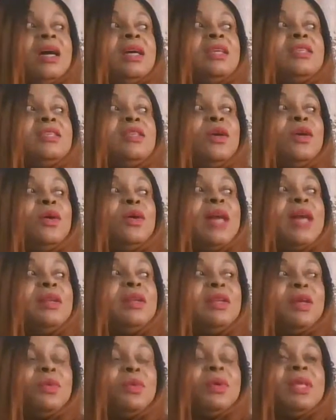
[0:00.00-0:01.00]
So
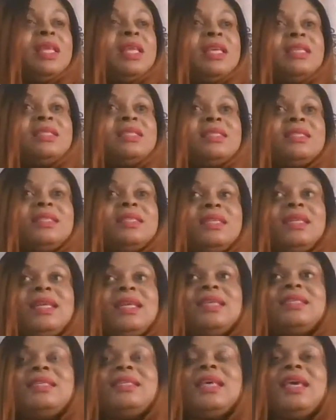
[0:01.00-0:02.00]
another one is,
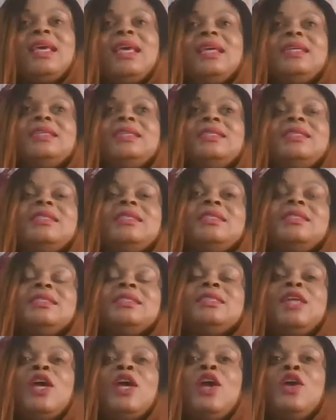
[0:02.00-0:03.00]
let's say
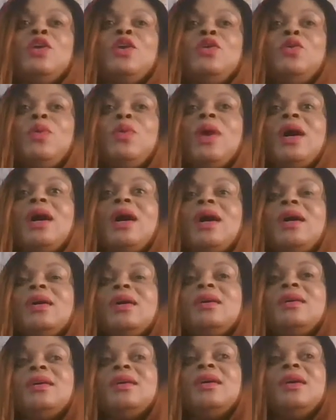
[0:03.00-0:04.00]
you
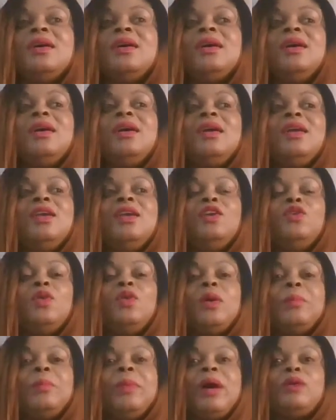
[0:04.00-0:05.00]
are you
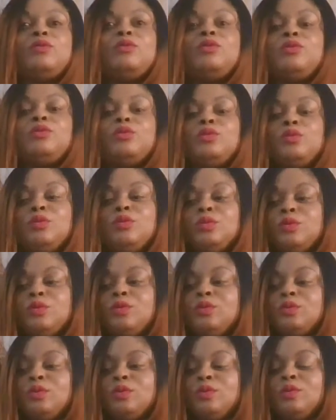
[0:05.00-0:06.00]
are about
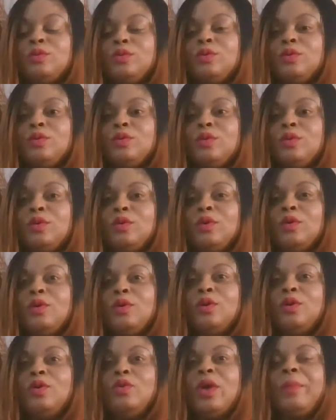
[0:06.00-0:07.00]
to
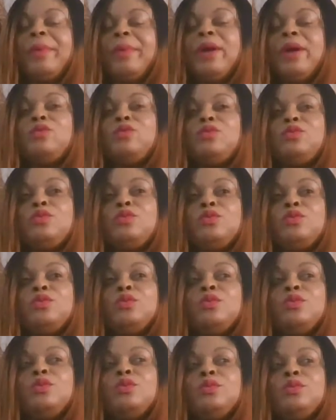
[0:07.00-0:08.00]
you're about
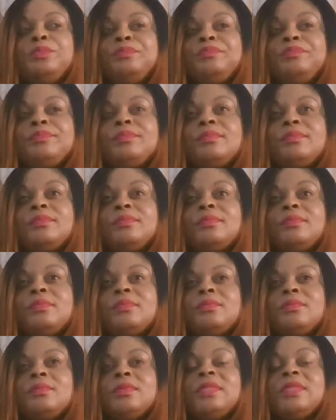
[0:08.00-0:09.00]
to
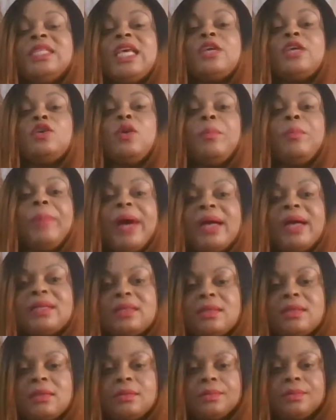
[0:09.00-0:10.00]
take your
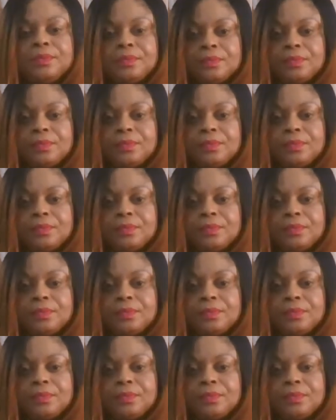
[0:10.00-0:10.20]
bath.